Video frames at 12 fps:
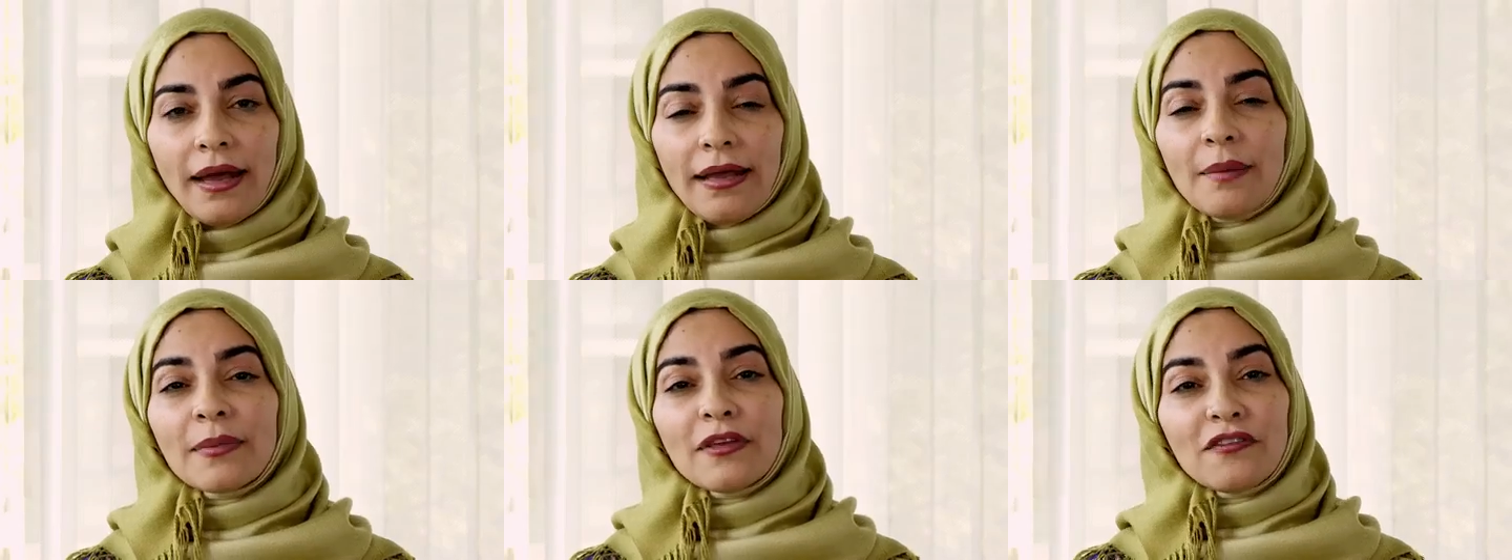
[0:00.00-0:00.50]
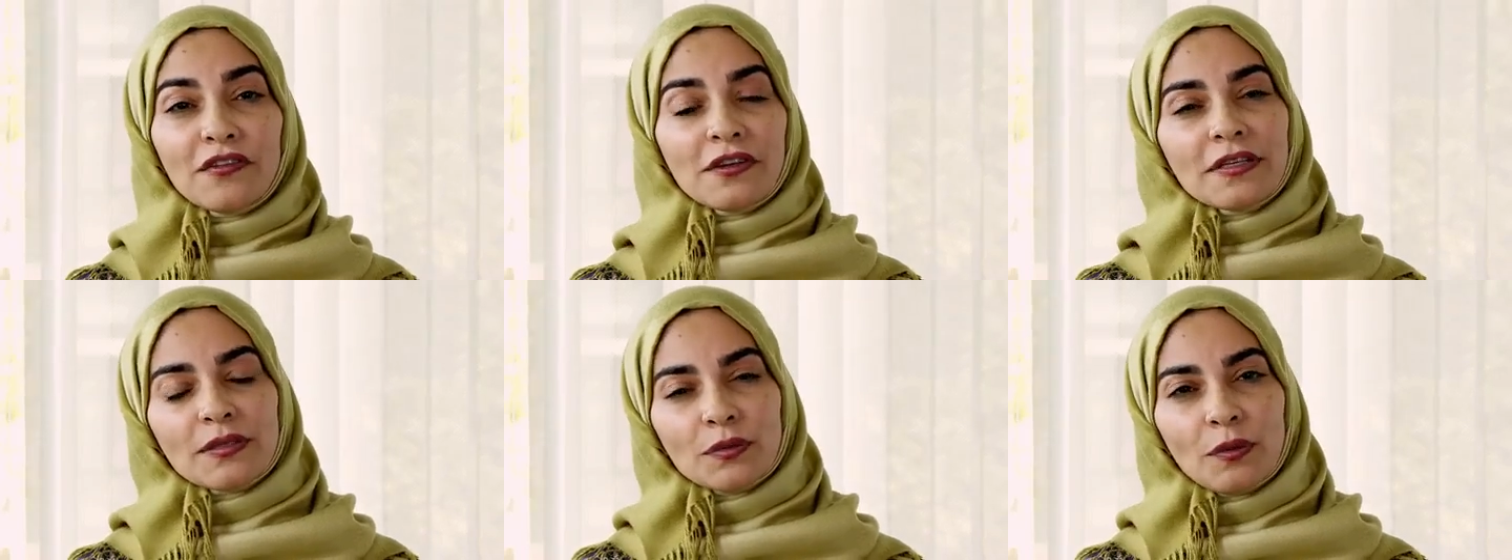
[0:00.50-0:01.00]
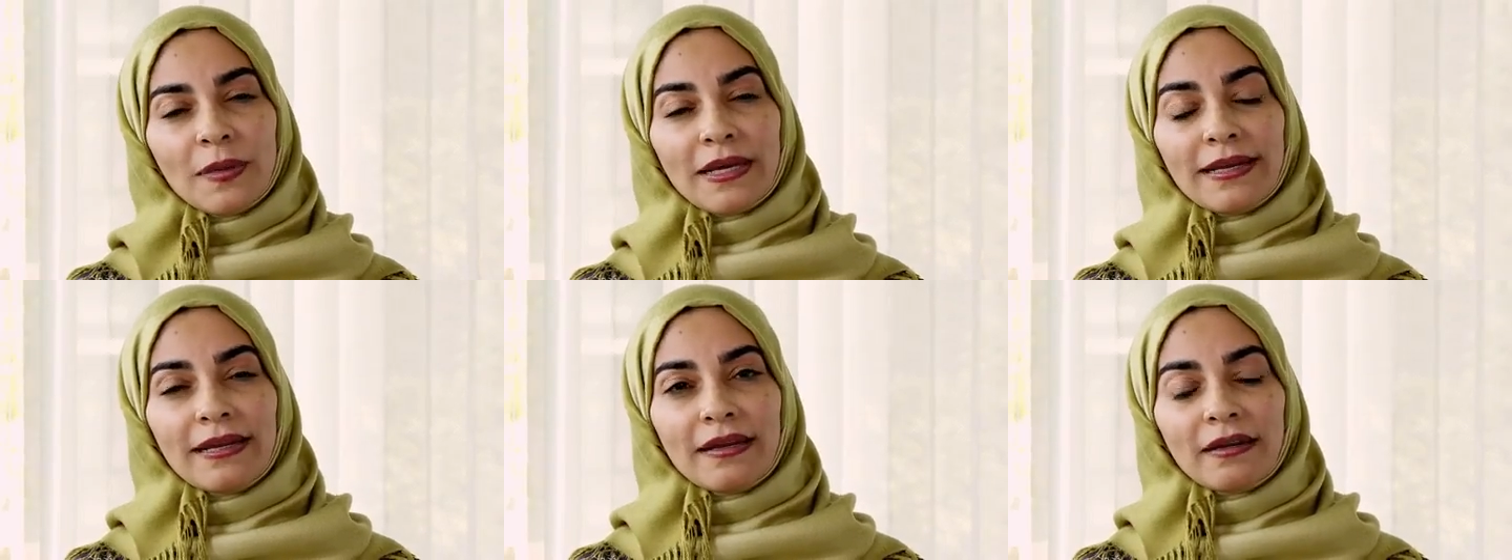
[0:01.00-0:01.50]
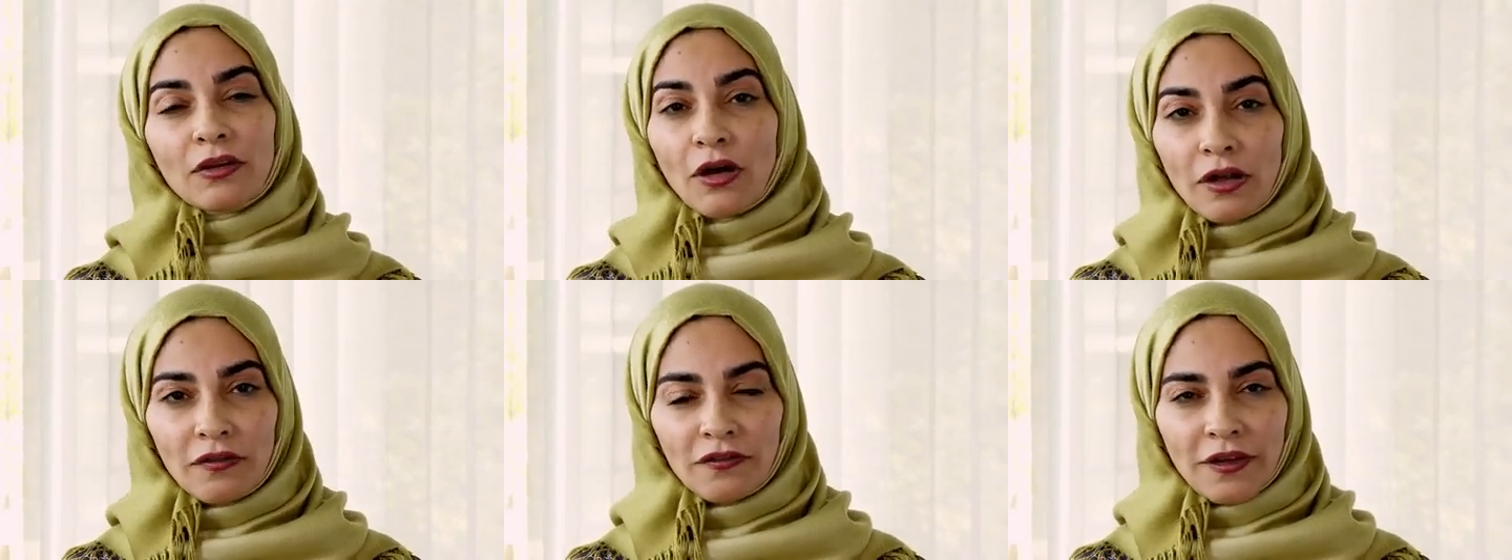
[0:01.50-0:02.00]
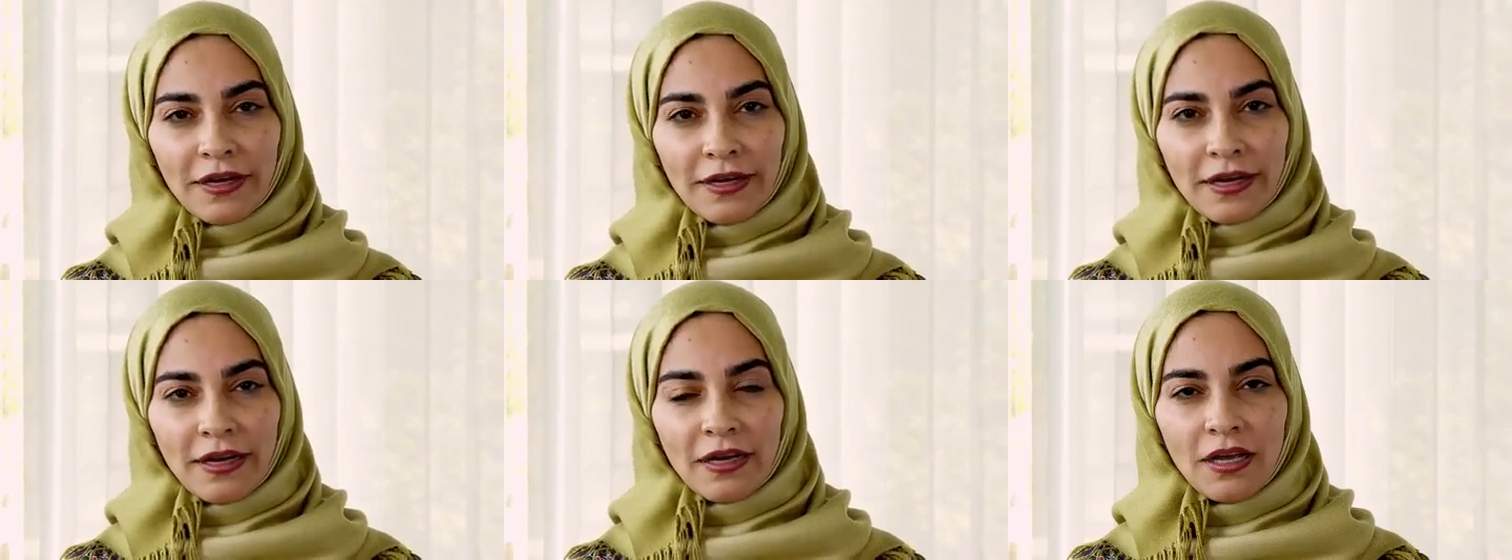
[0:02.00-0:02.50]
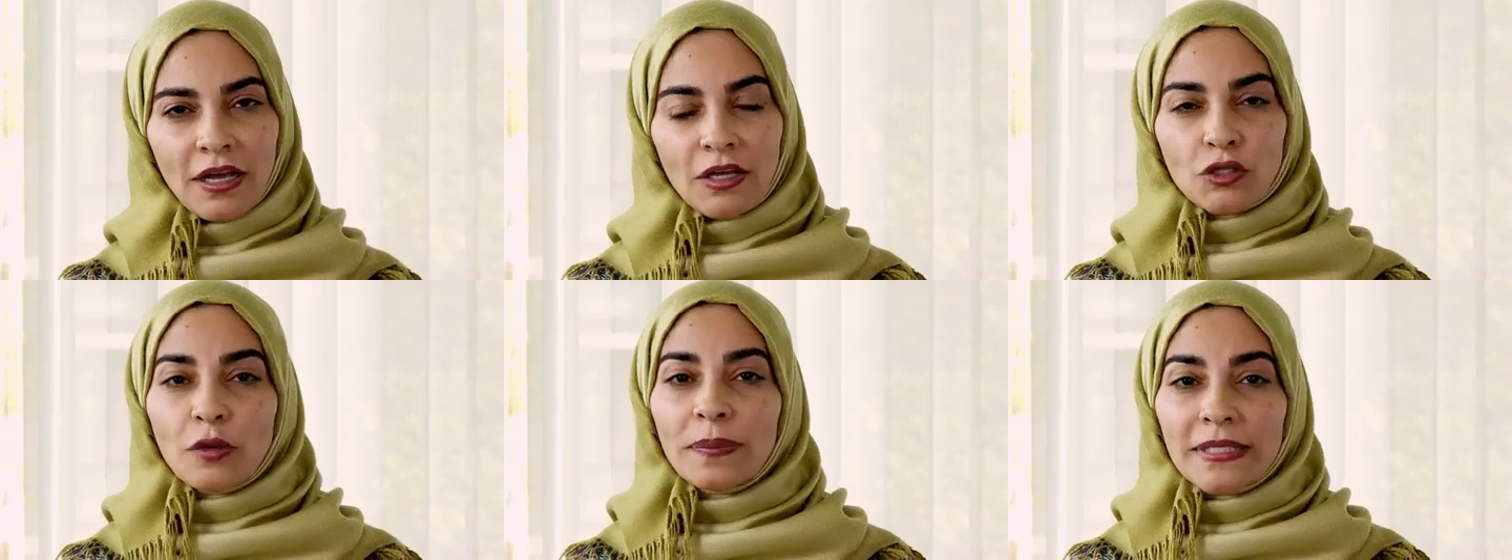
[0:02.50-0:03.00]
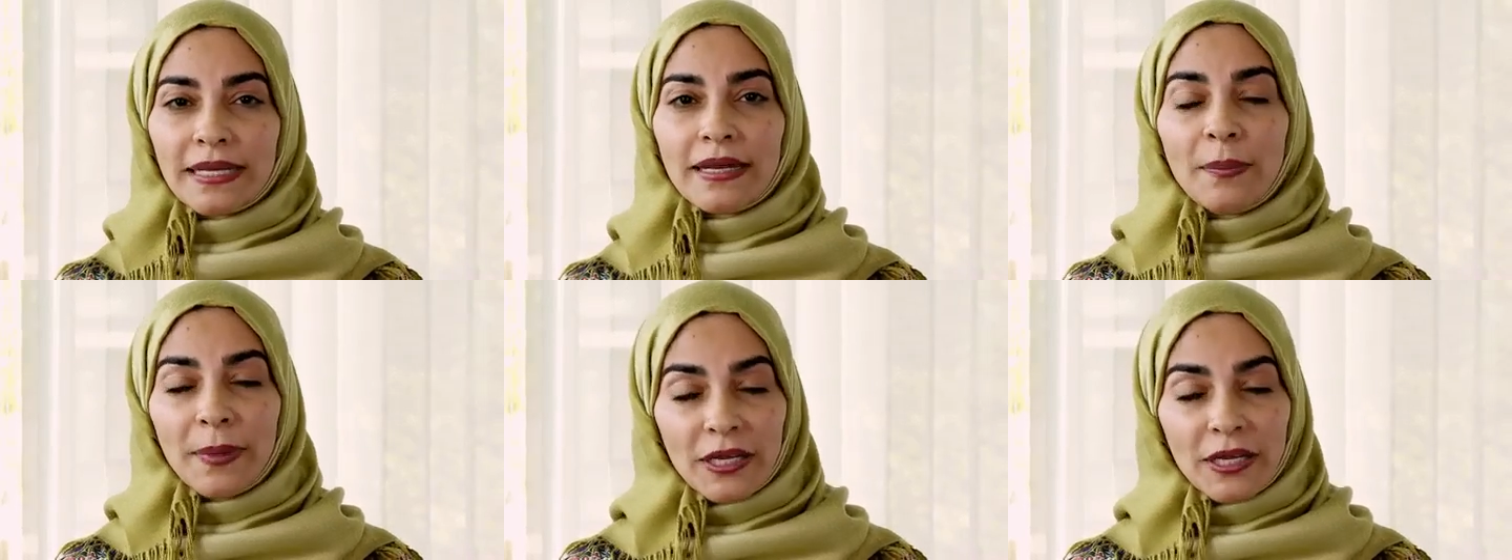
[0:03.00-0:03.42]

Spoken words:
I am the first woman in the Gulf area to obtain a